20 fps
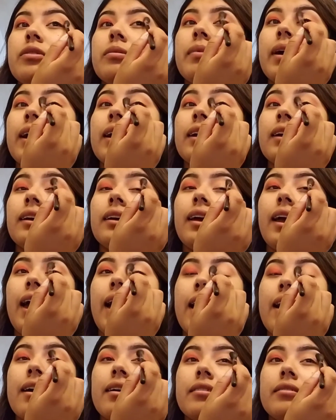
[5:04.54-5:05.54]
we might
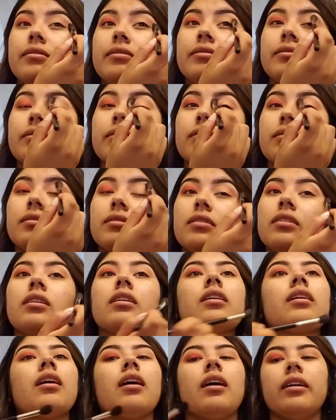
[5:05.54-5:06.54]
have
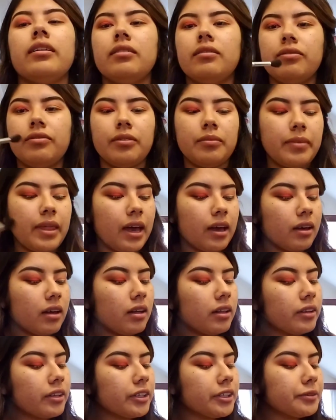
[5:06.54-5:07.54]
gotten from that
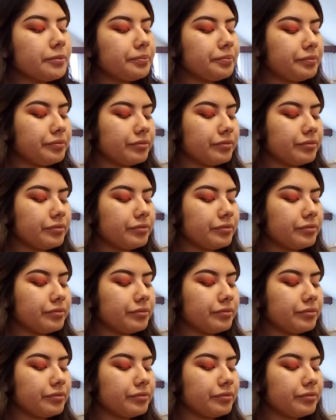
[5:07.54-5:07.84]
color.